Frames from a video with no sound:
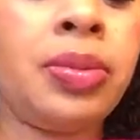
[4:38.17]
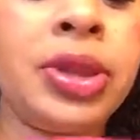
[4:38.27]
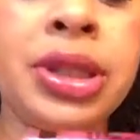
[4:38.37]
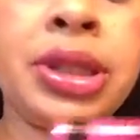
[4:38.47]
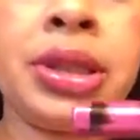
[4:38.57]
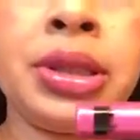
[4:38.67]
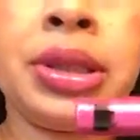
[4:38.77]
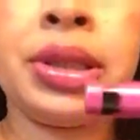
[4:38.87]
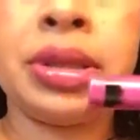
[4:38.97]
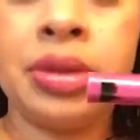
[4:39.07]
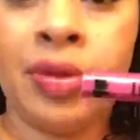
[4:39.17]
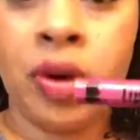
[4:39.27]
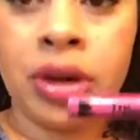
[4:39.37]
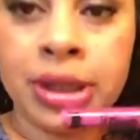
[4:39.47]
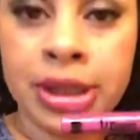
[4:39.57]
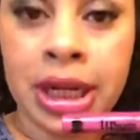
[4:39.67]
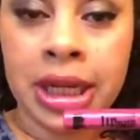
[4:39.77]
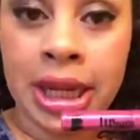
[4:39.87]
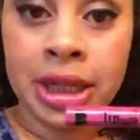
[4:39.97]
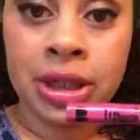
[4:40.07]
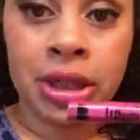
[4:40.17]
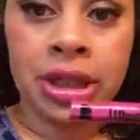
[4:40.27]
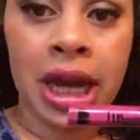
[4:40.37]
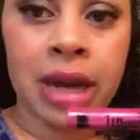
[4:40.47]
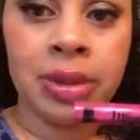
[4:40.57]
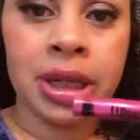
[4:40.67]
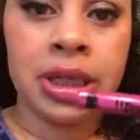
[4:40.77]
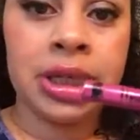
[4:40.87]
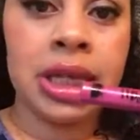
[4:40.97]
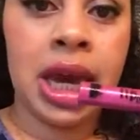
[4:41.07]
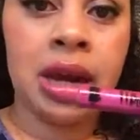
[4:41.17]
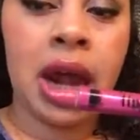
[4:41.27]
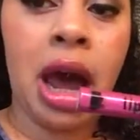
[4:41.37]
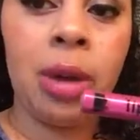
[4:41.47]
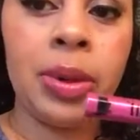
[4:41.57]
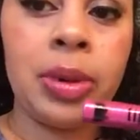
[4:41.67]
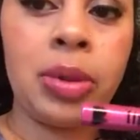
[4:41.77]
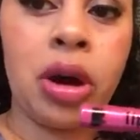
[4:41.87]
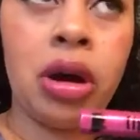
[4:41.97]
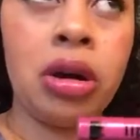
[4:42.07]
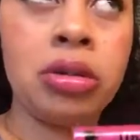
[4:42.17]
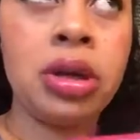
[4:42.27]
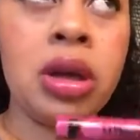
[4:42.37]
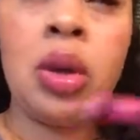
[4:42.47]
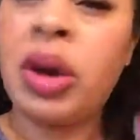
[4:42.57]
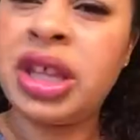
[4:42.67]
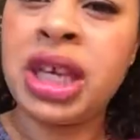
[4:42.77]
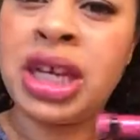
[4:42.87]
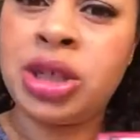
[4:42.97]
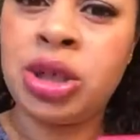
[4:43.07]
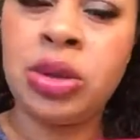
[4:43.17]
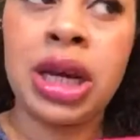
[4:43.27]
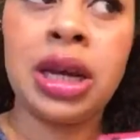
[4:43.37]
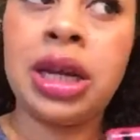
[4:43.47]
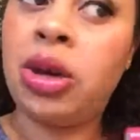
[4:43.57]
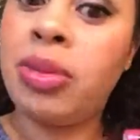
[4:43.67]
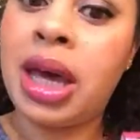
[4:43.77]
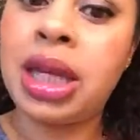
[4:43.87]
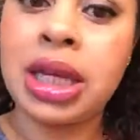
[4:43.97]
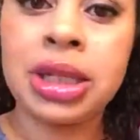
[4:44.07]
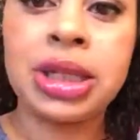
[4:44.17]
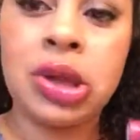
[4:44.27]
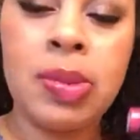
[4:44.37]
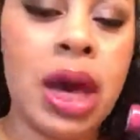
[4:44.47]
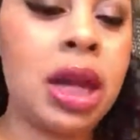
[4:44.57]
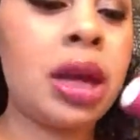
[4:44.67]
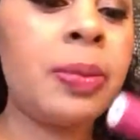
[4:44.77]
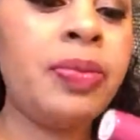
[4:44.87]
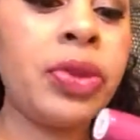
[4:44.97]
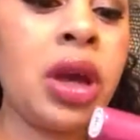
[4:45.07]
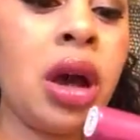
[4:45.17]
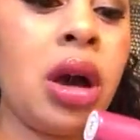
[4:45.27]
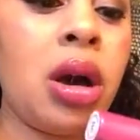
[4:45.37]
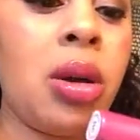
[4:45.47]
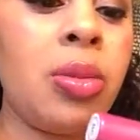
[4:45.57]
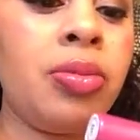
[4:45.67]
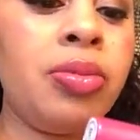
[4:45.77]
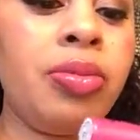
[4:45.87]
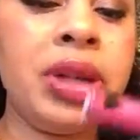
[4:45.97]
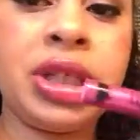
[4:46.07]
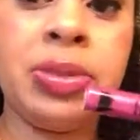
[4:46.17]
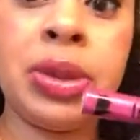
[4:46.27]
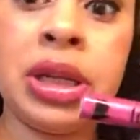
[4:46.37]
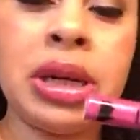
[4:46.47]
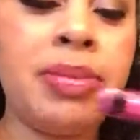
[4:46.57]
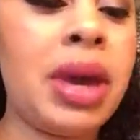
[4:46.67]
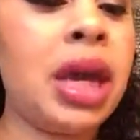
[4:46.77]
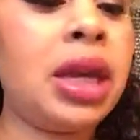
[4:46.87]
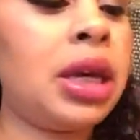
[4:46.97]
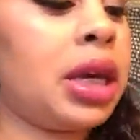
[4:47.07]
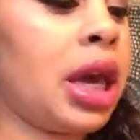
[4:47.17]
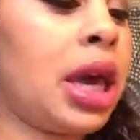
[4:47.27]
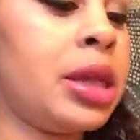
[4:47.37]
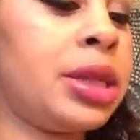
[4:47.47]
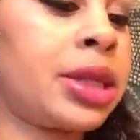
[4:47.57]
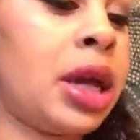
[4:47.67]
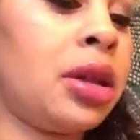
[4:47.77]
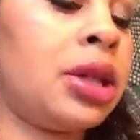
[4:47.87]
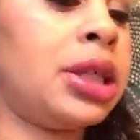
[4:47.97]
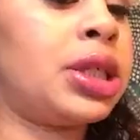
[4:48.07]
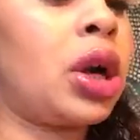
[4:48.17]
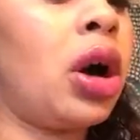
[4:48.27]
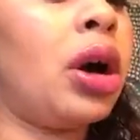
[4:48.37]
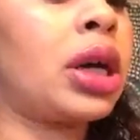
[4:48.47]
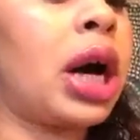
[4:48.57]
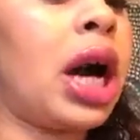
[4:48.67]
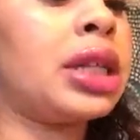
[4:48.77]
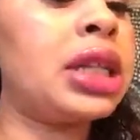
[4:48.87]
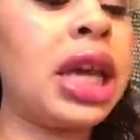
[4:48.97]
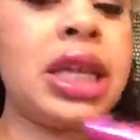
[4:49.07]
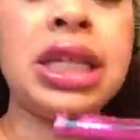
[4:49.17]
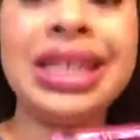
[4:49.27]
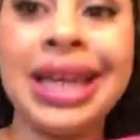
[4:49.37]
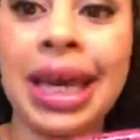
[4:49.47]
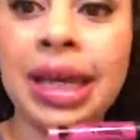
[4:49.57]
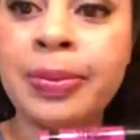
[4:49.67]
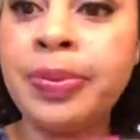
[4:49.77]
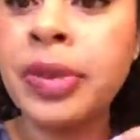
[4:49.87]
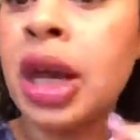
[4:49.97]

This is, of course, dedicated to her dad, because he had an album called, well, I think he had two. He had Illmatic and Stillmatic. But she put Lipmatic, and this color is called Cotton Candy Lane.